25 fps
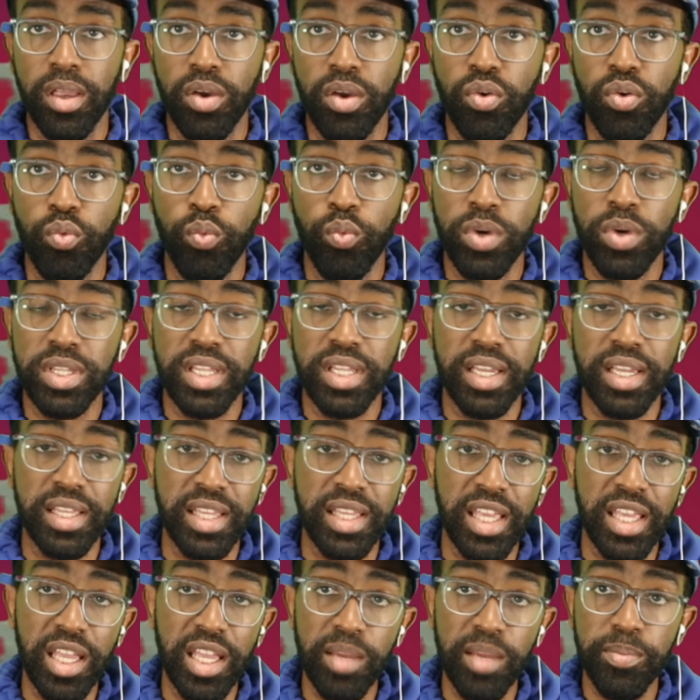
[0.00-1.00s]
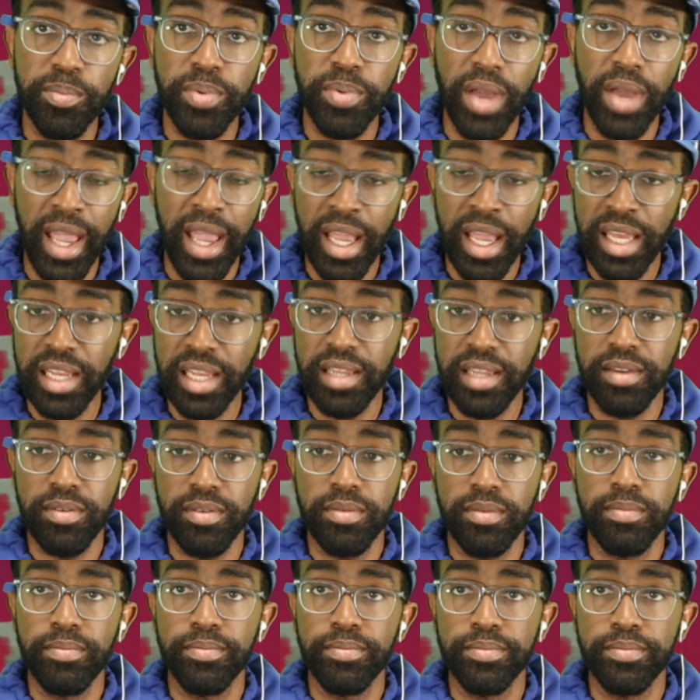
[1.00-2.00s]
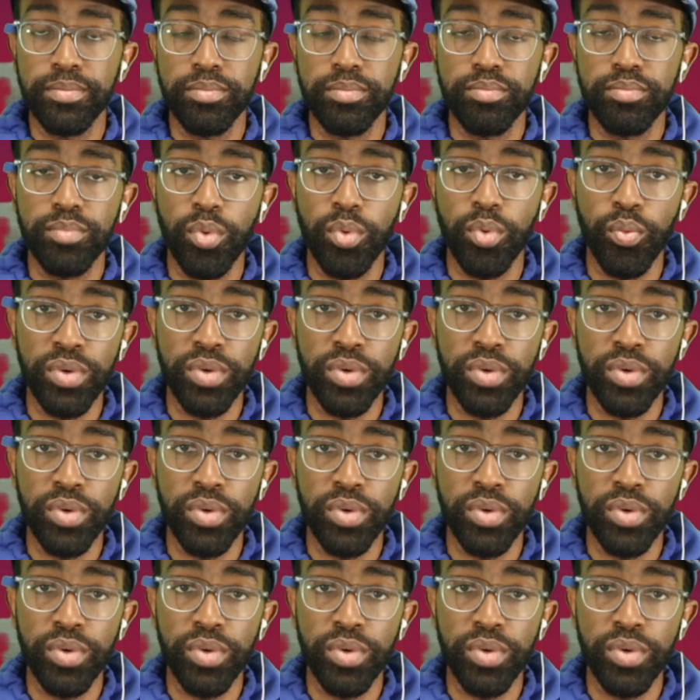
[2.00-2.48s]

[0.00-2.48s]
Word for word: when they keep at it, when